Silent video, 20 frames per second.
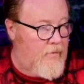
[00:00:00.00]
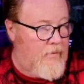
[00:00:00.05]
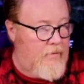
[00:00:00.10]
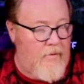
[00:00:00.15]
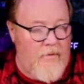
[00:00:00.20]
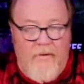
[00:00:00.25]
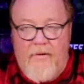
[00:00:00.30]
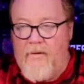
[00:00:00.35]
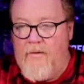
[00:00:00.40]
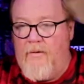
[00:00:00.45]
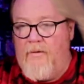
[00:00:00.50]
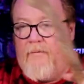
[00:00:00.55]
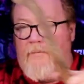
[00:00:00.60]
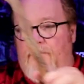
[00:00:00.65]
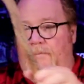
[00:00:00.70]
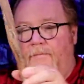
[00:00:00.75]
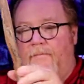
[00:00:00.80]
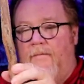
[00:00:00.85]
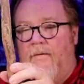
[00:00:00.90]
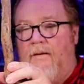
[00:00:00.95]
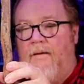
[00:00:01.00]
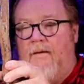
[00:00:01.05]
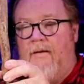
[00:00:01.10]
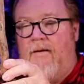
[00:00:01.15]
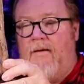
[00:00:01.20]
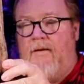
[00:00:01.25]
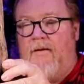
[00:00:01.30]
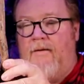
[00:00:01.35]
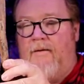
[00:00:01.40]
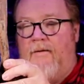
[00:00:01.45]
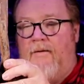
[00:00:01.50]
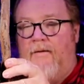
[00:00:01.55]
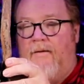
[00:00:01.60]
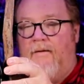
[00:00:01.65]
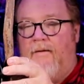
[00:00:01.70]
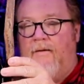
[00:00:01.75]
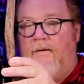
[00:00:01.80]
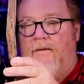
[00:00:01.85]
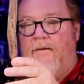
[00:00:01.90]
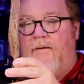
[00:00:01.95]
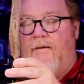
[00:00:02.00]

(no one is talking)